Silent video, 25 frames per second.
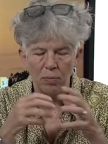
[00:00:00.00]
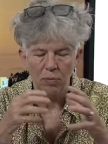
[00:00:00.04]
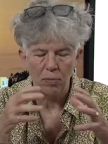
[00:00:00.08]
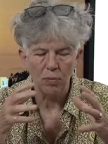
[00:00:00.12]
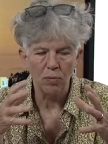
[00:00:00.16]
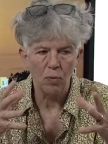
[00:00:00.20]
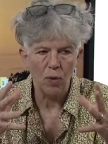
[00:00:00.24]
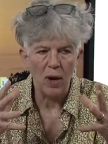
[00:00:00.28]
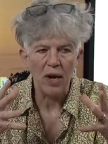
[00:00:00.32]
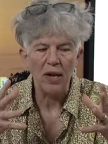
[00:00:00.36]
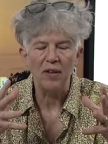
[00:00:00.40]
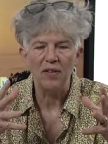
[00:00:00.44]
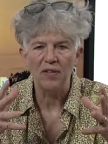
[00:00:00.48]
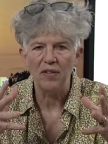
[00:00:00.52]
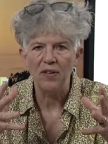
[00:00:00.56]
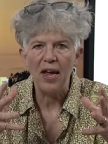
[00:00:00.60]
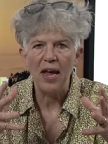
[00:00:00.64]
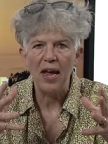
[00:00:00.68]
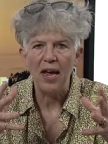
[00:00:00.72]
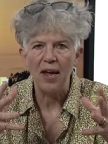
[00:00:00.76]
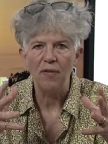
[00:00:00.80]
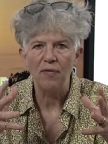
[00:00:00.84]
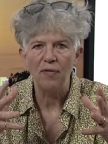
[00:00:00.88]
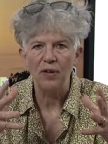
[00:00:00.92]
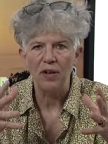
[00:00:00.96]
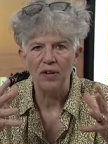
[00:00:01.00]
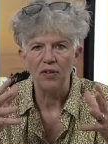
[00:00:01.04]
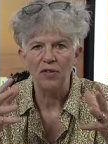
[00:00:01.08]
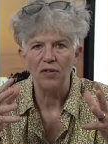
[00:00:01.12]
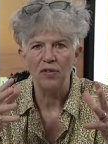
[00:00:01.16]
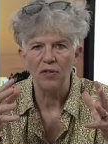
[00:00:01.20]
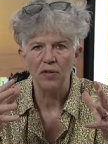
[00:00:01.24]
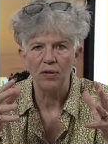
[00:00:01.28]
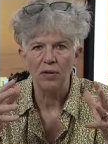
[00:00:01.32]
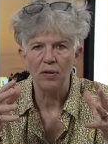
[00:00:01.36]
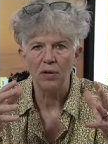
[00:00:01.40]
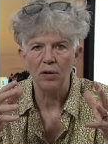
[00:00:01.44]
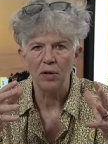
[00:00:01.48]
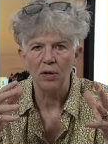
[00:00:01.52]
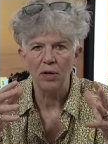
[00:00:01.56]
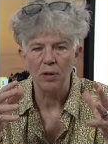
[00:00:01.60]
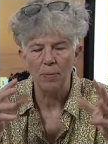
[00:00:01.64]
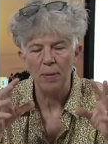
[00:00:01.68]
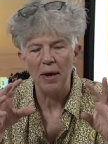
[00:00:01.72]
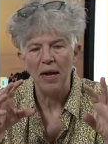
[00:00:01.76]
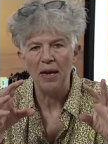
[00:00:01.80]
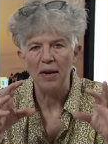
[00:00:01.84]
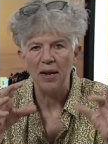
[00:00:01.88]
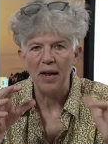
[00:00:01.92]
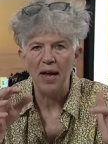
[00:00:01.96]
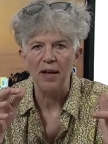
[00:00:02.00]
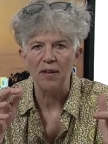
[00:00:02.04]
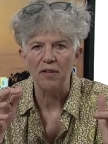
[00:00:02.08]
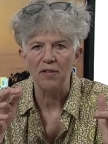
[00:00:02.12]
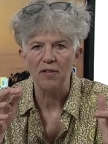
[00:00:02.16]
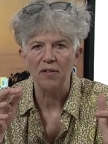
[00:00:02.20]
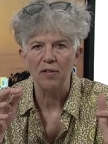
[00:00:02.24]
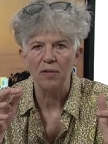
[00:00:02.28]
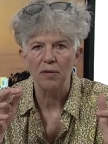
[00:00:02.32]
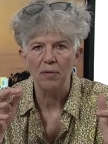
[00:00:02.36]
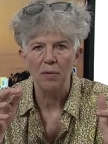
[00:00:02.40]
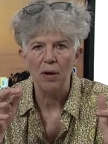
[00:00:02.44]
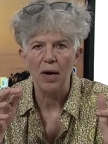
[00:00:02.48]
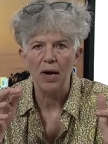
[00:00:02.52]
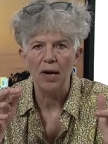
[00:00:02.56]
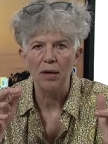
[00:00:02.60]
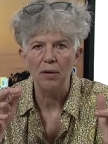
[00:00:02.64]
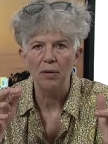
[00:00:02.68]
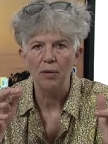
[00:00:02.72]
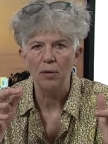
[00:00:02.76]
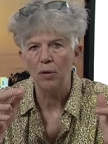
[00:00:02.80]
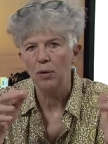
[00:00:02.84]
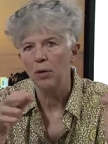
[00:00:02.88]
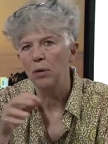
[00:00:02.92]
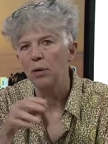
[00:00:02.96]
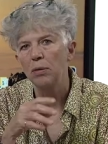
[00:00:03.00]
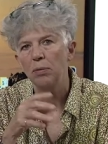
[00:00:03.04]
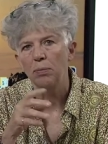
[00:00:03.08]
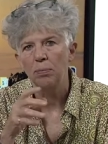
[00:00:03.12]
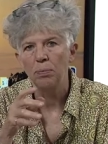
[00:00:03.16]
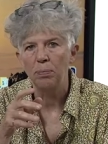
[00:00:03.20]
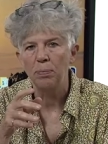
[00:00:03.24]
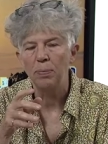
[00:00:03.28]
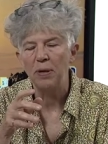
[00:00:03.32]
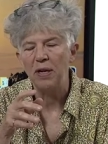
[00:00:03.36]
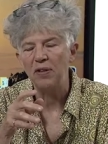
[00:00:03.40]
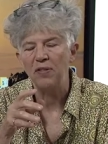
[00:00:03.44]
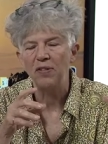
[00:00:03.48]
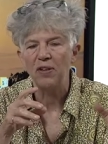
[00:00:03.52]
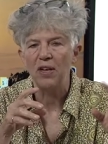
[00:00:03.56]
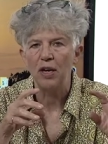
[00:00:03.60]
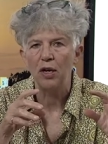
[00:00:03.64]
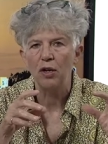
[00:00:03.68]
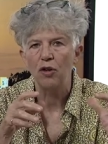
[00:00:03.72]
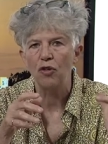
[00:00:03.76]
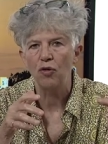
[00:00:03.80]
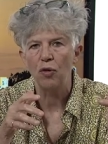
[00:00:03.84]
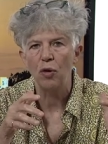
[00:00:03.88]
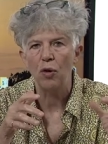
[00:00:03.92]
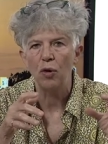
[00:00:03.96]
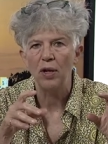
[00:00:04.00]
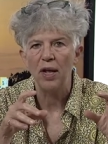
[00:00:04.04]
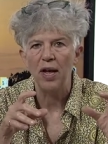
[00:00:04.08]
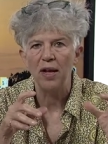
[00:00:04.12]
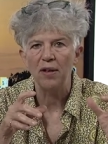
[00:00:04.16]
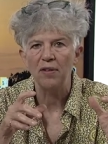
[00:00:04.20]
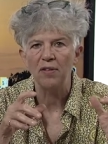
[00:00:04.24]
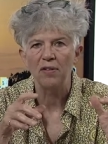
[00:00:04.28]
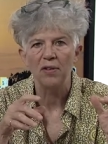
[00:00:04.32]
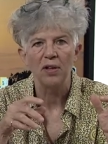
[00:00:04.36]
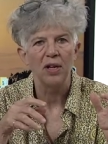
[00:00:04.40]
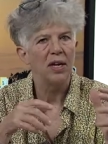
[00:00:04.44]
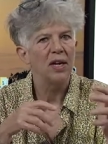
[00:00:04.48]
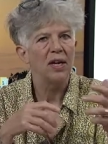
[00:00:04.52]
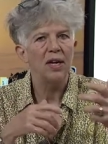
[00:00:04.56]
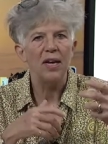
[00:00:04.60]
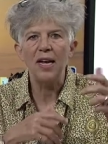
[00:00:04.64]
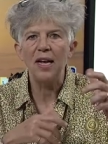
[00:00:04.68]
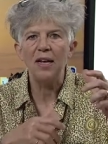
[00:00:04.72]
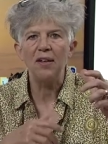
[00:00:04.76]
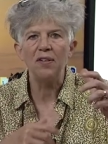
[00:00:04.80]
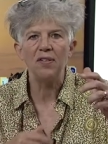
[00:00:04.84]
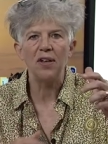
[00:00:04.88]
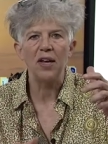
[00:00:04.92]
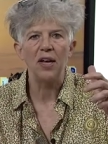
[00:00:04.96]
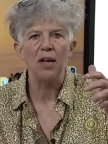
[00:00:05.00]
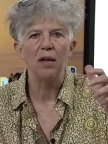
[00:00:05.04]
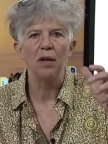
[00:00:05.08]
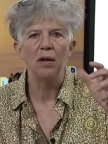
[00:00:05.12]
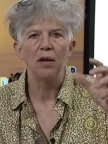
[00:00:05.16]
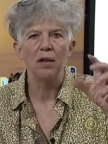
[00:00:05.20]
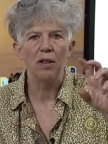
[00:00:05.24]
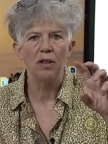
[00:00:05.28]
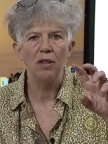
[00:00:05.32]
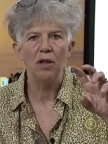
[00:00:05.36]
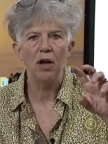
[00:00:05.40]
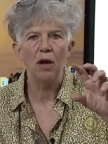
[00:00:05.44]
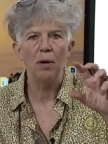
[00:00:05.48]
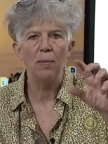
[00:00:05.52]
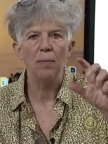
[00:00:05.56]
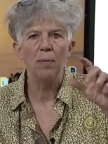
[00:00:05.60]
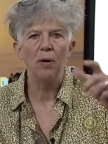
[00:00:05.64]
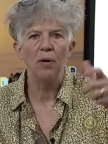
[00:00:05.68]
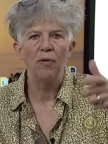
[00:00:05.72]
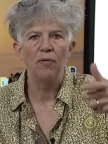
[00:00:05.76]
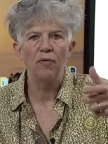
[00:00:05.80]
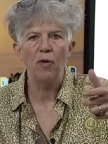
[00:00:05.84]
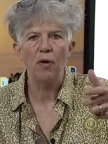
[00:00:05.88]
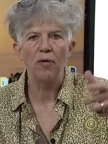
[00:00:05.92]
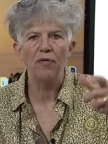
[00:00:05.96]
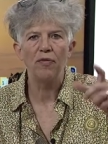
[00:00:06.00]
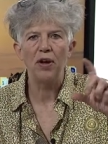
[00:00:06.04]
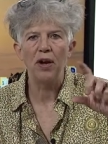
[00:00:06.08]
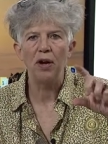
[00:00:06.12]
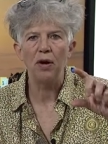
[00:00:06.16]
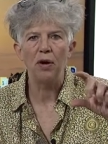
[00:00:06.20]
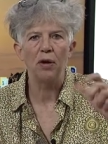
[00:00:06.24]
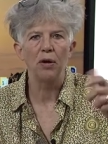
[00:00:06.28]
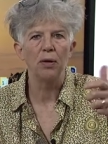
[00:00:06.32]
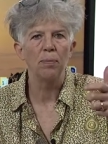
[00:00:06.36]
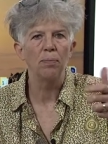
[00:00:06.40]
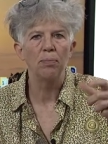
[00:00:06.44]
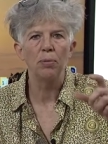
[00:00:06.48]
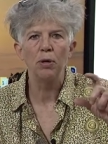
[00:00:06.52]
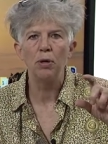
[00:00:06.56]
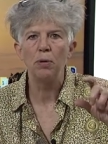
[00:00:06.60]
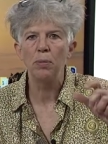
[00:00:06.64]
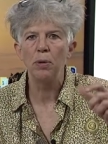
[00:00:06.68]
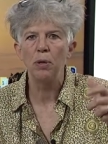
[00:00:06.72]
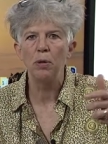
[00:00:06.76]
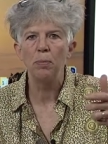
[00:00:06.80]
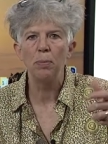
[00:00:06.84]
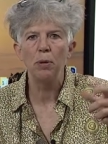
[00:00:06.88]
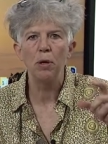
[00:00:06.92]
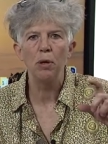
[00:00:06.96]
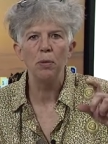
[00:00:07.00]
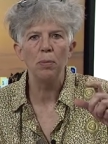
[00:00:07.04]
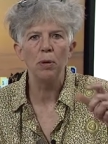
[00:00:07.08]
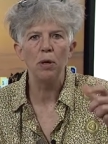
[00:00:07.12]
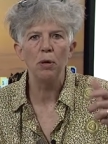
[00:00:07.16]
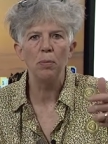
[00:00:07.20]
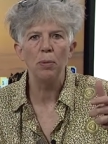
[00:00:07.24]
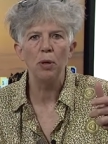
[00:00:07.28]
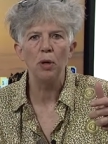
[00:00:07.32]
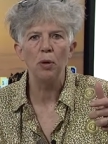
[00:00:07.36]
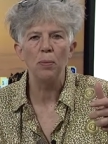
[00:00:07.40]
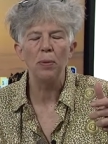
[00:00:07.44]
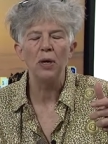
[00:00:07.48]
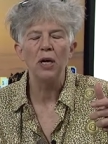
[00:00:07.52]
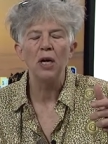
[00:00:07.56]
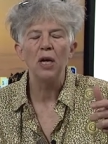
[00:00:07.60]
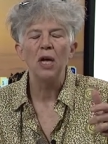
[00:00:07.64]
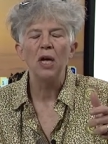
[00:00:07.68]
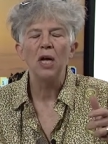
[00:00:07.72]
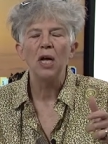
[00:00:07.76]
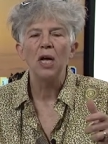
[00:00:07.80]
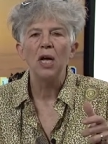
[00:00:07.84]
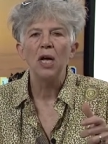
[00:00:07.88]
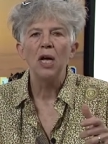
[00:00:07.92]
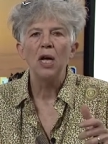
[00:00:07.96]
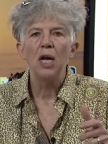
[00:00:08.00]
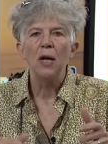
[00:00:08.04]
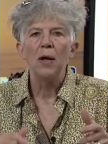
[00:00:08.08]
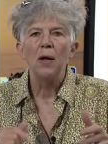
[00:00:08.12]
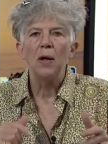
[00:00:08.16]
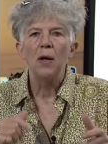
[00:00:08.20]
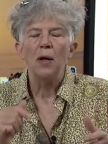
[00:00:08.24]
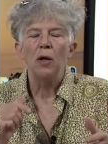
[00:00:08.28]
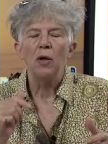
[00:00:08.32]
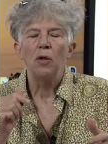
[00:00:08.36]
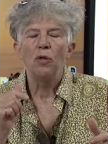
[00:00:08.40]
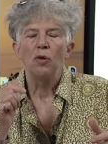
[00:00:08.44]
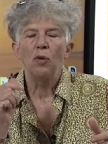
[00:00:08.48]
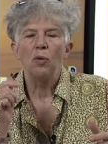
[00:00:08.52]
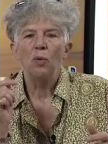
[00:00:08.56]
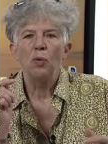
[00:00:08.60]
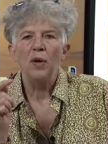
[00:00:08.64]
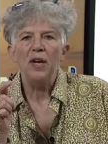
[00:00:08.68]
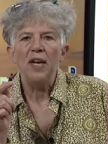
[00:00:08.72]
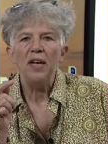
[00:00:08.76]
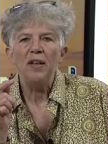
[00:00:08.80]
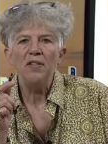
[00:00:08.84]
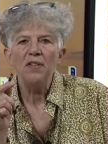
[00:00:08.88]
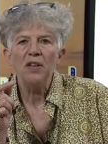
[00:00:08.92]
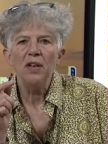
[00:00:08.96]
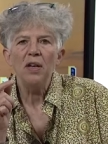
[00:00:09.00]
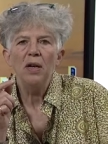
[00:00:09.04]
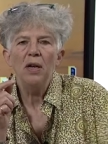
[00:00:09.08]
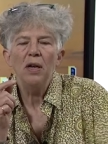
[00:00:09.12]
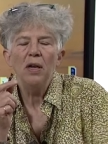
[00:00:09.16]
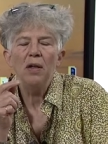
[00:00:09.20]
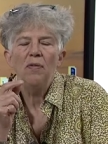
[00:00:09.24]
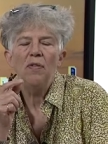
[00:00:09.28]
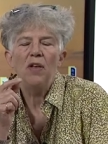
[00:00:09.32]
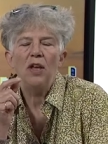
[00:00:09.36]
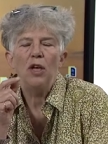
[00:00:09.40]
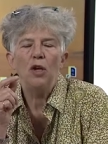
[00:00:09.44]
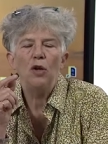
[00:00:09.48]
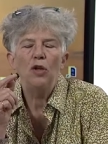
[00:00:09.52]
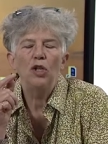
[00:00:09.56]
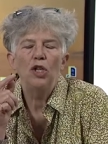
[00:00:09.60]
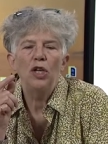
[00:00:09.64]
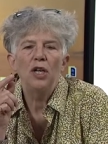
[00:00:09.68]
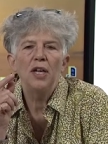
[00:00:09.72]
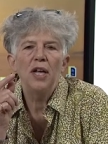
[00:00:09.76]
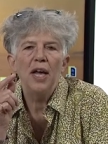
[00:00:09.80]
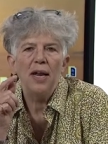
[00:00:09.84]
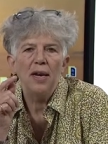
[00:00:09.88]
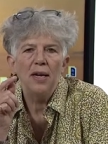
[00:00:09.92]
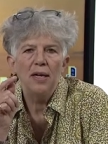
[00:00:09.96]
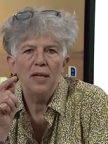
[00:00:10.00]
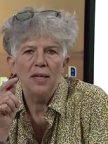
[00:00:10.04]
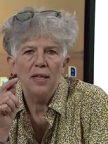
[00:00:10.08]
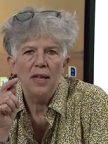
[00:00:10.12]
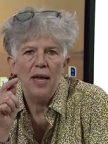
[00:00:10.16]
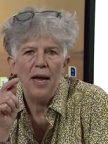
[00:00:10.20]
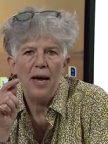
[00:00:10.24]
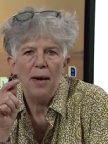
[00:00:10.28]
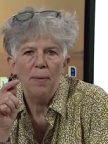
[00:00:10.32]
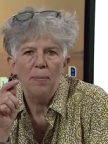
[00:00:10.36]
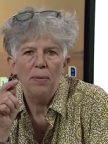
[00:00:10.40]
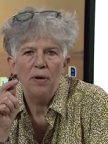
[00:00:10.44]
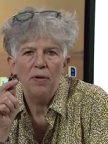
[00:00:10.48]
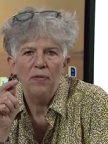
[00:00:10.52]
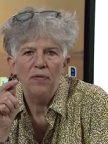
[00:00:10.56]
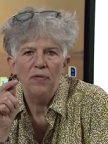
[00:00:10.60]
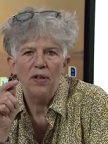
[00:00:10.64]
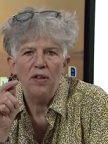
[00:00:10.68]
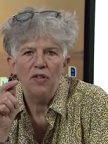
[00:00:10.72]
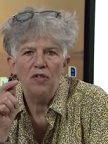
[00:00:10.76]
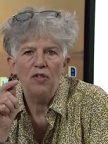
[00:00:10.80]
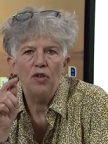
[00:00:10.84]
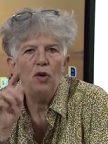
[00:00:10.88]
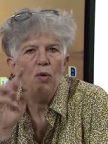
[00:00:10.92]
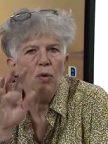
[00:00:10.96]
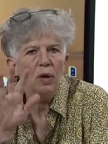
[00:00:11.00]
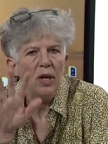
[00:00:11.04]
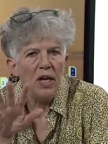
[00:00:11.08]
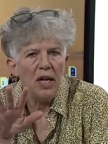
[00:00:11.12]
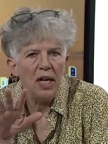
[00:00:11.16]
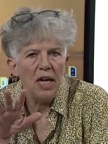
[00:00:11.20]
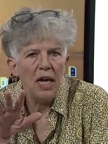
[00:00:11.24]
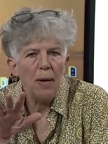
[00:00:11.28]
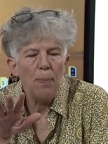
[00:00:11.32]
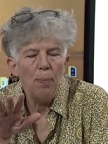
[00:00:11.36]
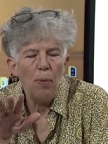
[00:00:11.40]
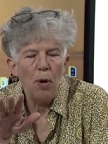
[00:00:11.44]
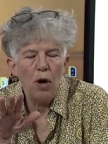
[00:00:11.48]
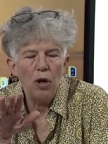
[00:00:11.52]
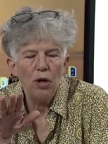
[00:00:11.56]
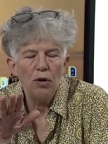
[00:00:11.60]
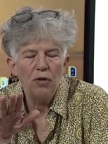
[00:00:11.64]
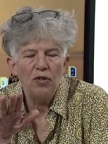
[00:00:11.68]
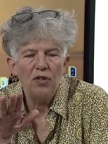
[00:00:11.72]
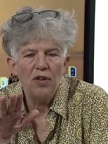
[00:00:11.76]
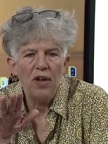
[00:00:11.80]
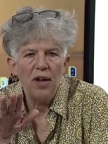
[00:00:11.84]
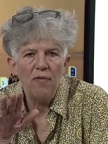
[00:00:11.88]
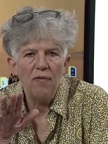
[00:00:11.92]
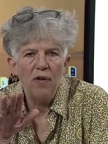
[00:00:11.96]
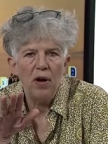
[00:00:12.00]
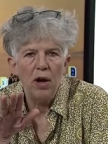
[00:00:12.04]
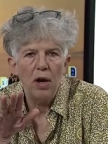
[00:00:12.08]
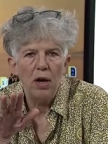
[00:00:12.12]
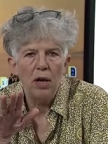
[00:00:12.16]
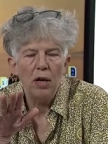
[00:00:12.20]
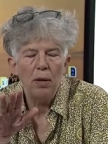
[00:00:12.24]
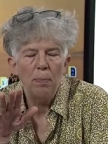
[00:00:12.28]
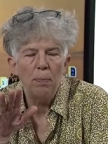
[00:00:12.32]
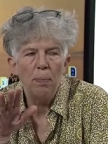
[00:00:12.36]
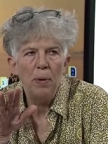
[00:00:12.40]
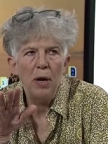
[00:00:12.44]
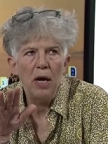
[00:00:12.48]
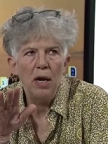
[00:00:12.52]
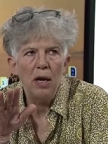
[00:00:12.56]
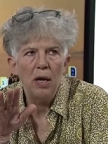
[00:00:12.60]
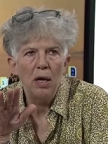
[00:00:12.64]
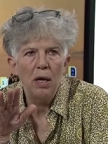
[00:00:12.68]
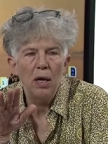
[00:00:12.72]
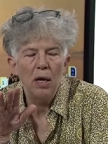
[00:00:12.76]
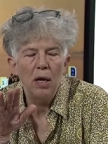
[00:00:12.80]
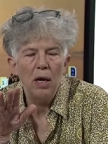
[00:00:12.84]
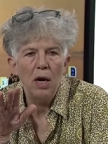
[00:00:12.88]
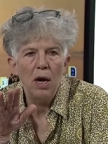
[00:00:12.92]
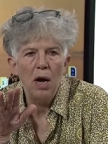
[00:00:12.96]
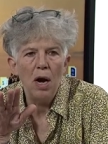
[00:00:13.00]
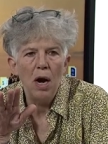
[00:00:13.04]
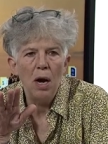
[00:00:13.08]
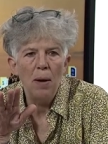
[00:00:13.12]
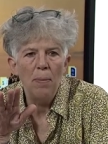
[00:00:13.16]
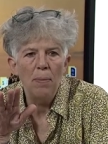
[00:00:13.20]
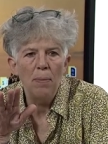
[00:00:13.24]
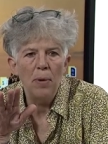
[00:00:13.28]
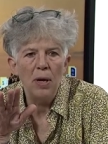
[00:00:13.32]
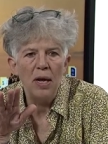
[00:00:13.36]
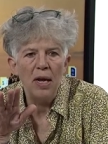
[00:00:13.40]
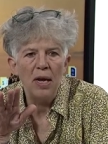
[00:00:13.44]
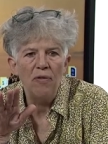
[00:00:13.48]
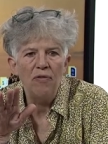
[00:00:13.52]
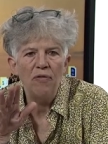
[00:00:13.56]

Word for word: way to save is Command S, right? Or PC Control S. Easy. Thumb, forefinger. Boom, boom, boom, boom, boom. The reason that you should get into the habit of this, you can keep autosave on, but um, in